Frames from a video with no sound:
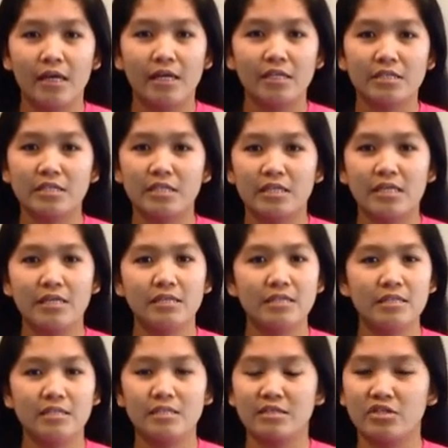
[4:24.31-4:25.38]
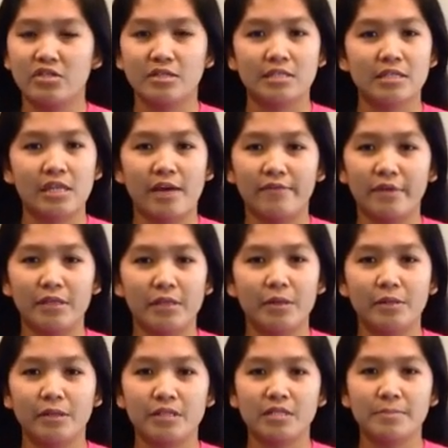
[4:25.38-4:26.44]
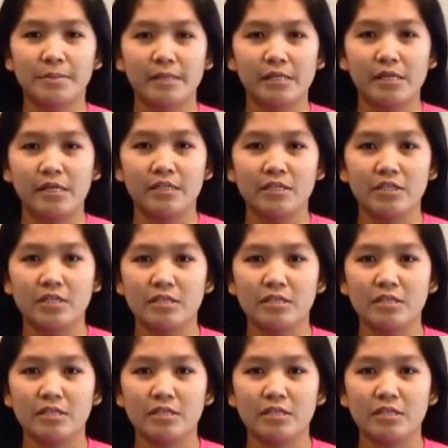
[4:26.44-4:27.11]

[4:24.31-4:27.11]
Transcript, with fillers: and she's just loving the whole experience.